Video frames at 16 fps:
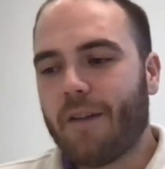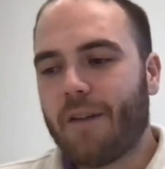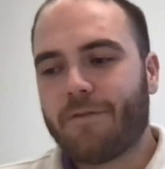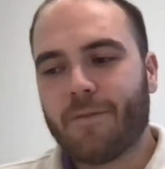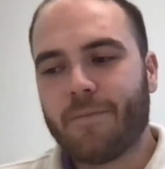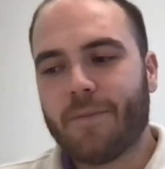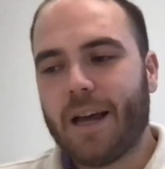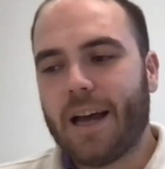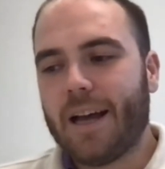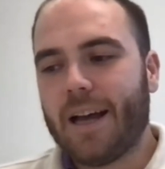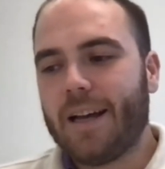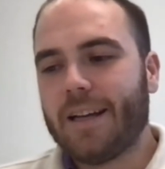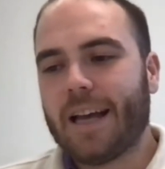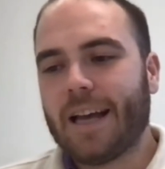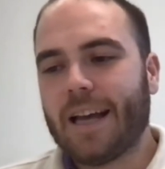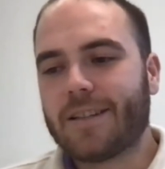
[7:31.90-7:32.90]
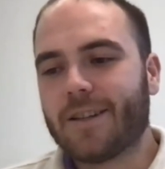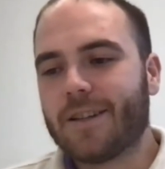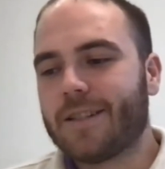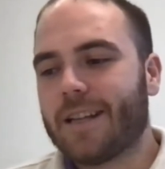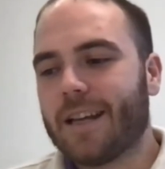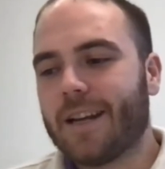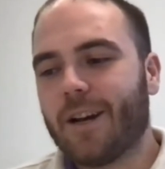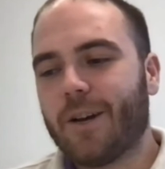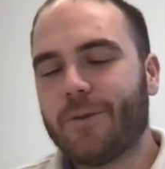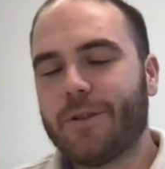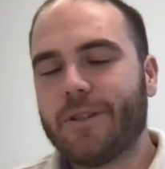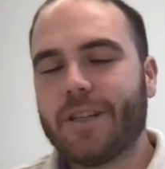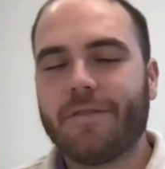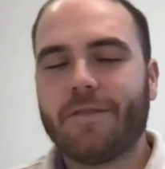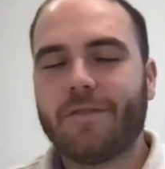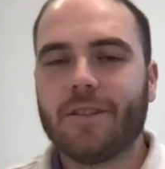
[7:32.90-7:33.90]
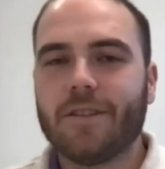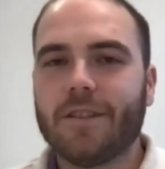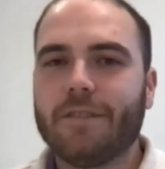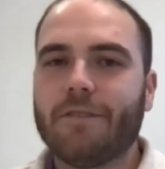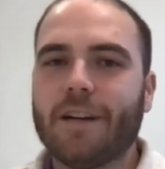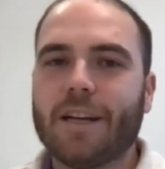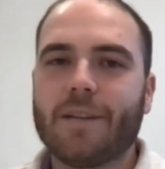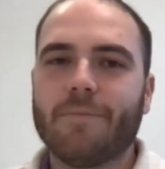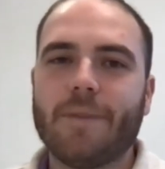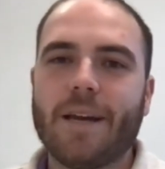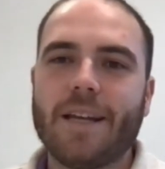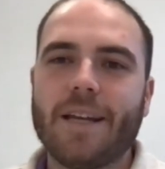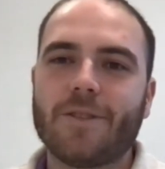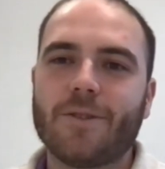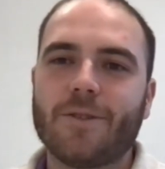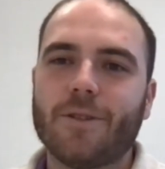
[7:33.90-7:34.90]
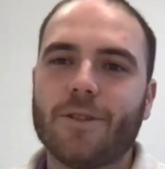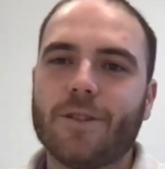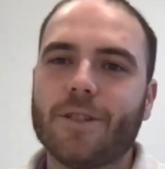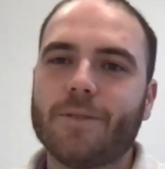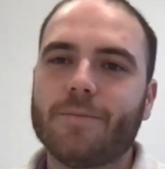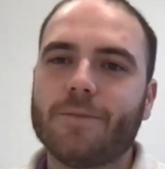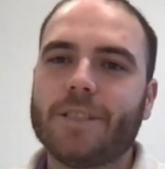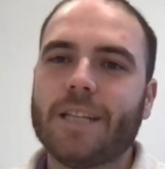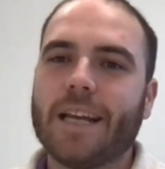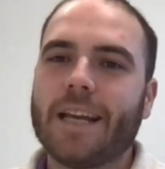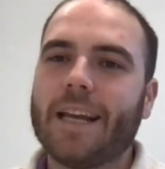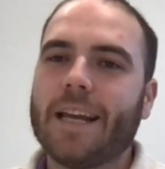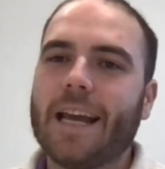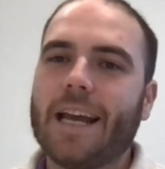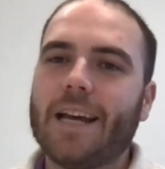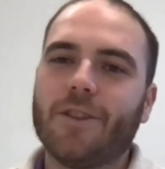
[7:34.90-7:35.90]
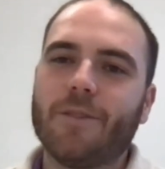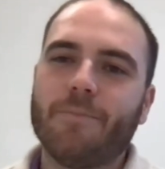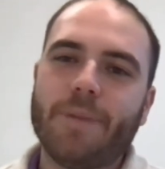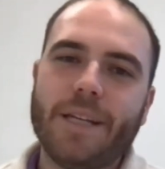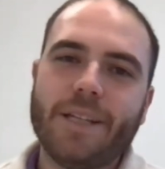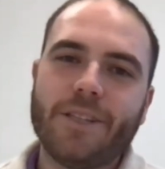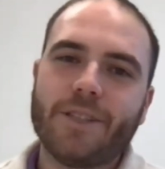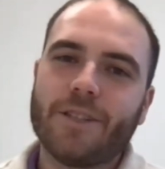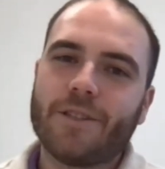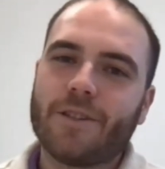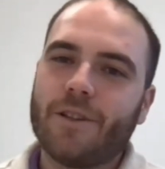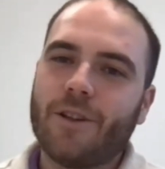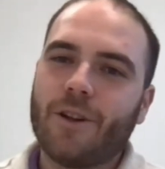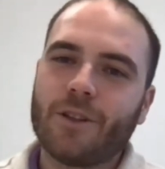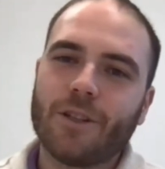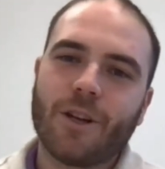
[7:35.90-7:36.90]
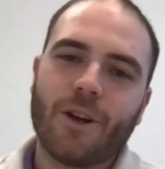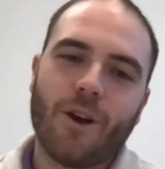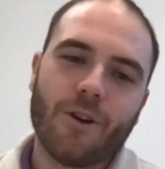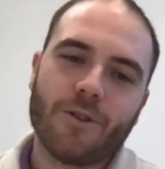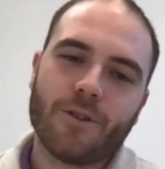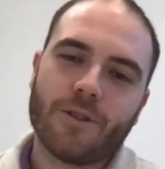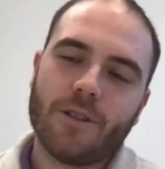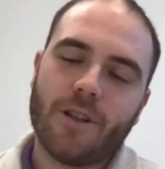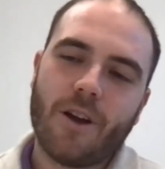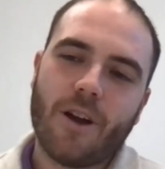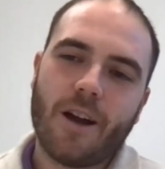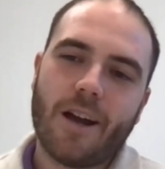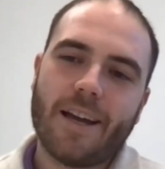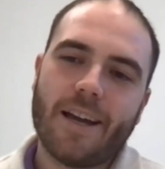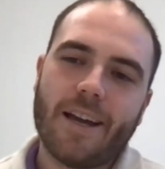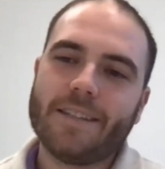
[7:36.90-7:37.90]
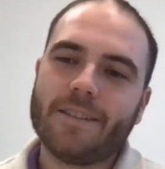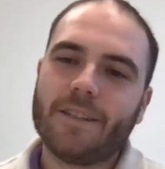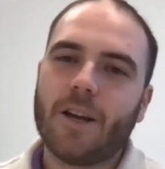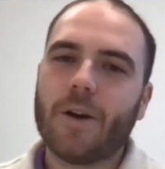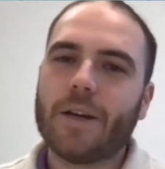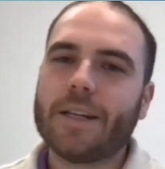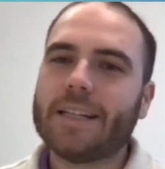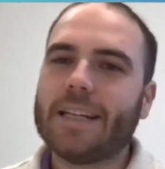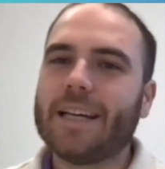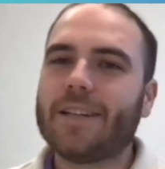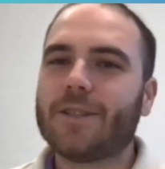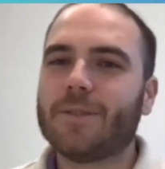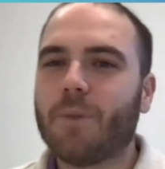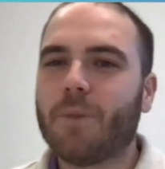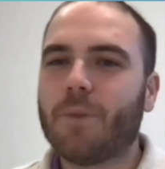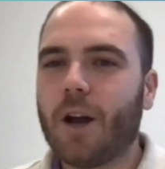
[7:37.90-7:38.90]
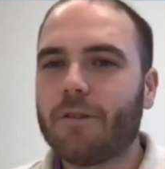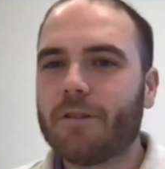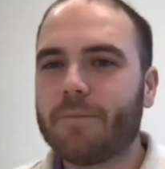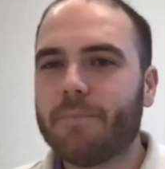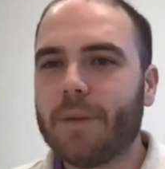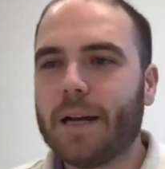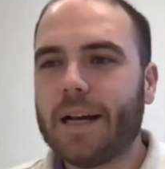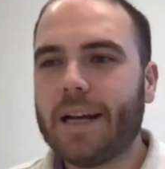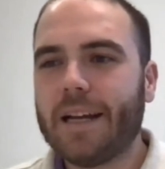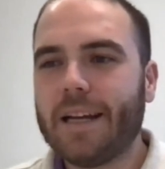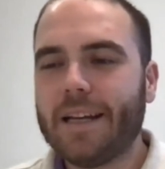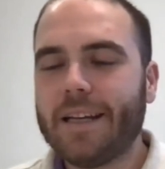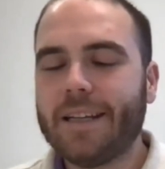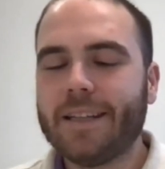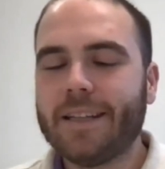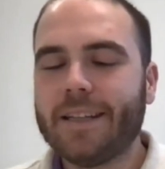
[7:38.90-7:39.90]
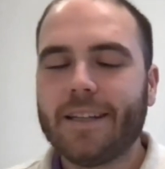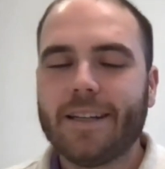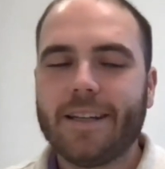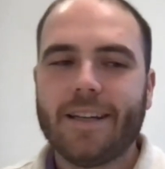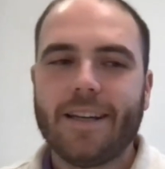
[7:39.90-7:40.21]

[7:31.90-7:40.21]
Apart from that, as I said, I would definitely recommend sort of checking out the beaches along the coastline, going down to Byron Bay.